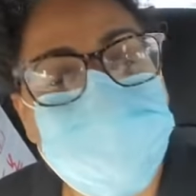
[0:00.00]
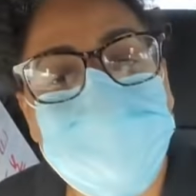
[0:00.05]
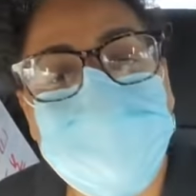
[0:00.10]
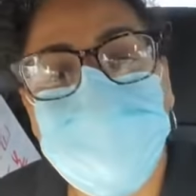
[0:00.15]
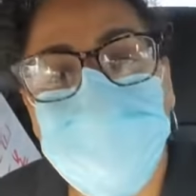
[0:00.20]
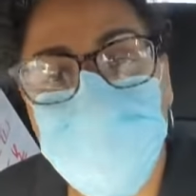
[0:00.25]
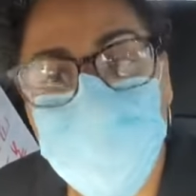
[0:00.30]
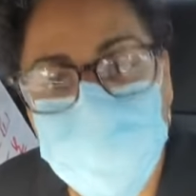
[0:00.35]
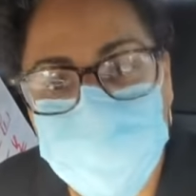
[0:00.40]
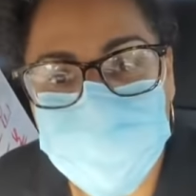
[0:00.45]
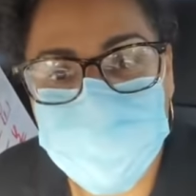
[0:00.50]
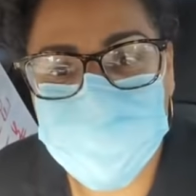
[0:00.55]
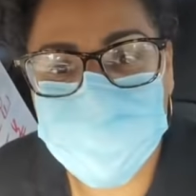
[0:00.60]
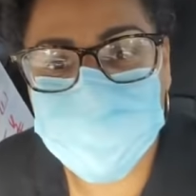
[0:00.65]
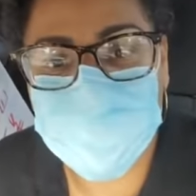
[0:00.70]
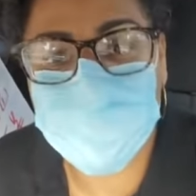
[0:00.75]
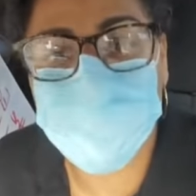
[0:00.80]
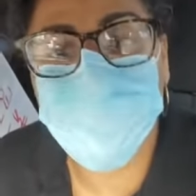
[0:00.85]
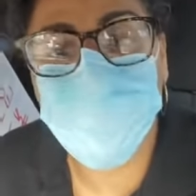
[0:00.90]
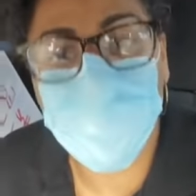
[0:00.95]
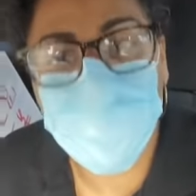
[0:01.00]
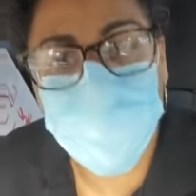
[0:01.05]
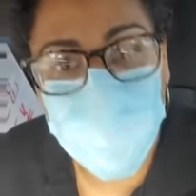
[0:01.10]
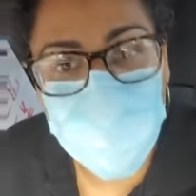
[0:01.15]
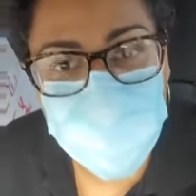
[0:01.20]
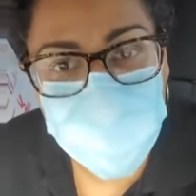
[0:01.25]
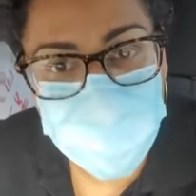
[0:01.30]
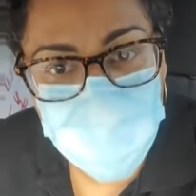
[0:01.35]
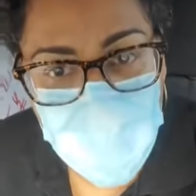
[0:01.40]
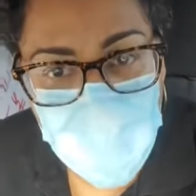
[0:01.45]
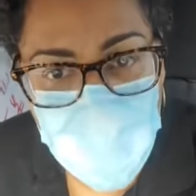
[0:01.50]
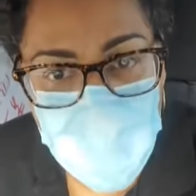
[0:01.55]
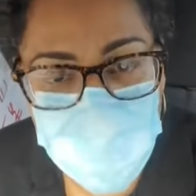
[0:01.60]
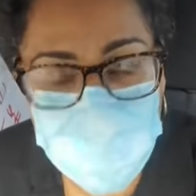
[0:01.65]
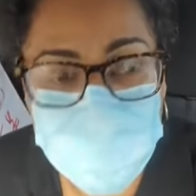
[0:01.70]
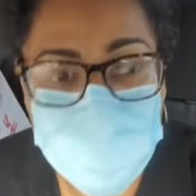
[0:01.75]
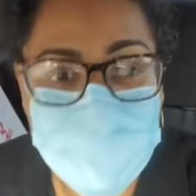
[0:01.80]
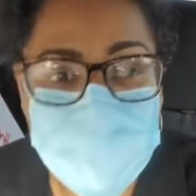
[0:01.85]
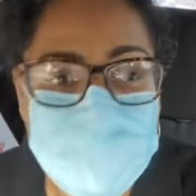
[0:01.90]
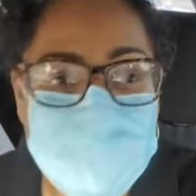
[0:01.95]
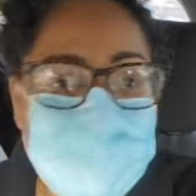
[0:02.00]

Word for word: because I don't want to park